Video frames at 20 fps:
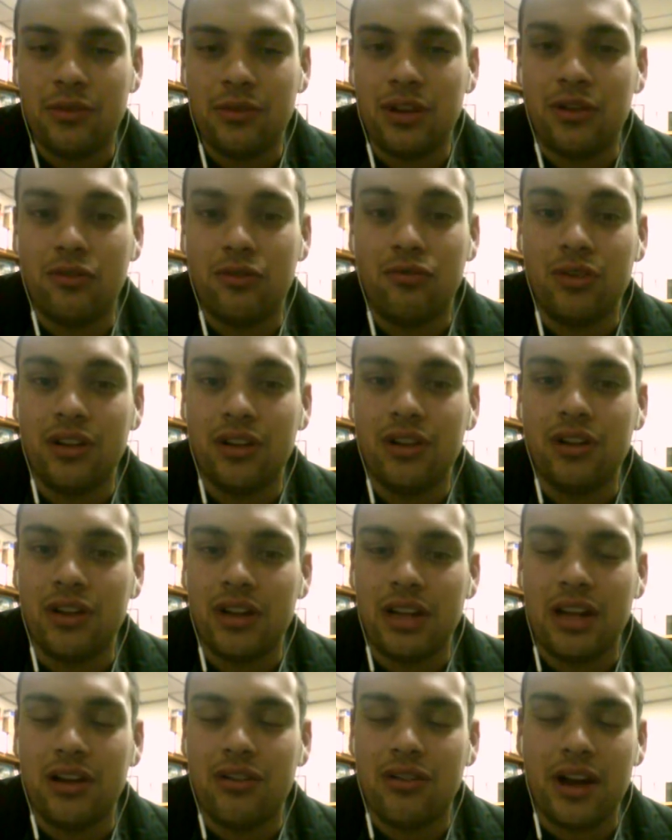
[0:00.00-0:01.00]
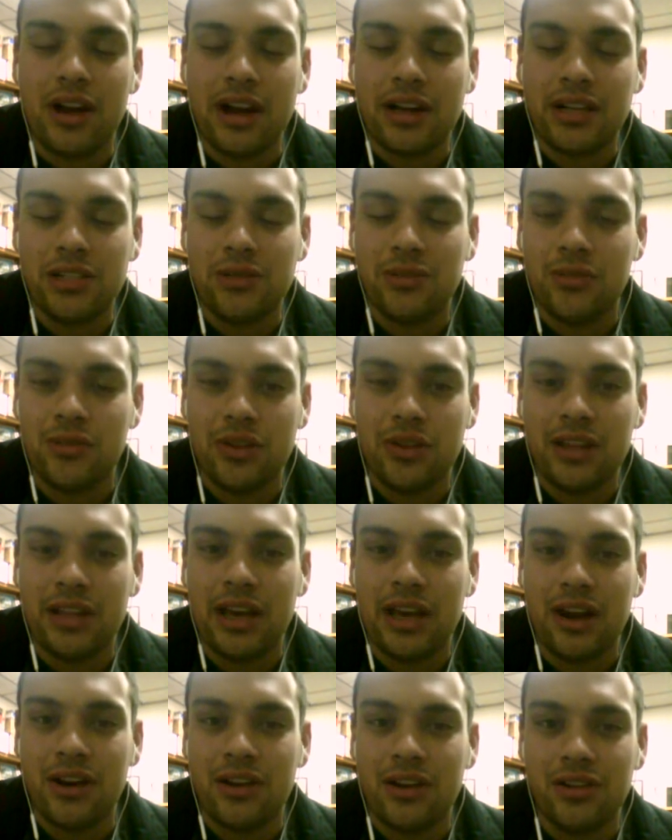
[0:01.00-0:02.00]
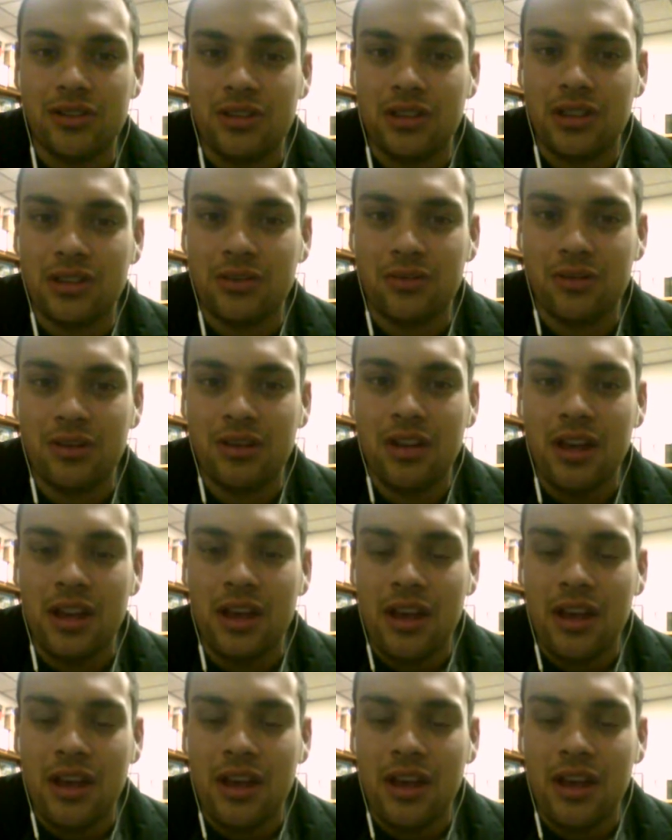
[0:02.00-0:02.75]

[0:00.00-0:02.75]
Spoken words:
were really good interactions between the characters in this one.